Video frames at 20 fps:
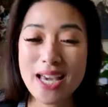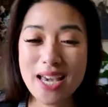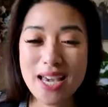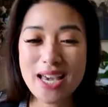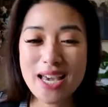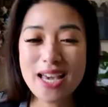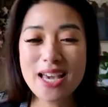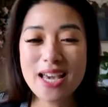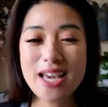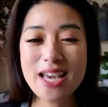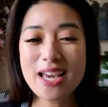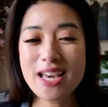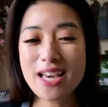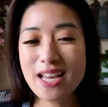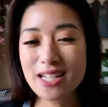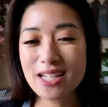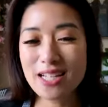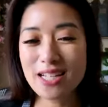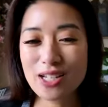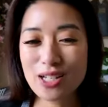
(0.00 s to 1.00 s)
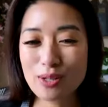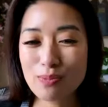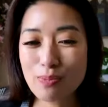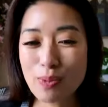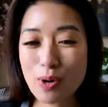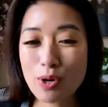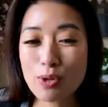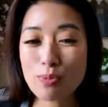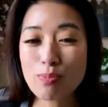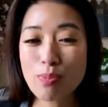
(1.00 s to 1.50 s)
It is
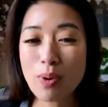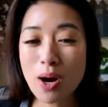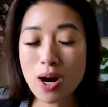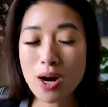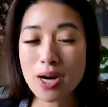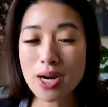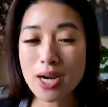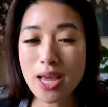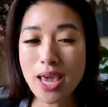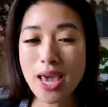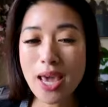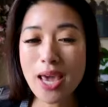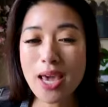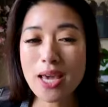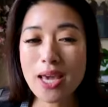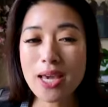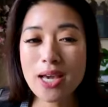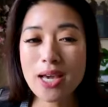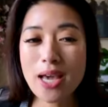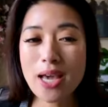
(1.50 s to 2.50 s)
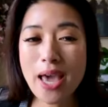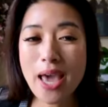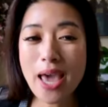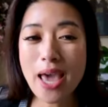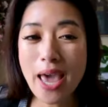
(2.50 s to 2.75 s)
just both Part A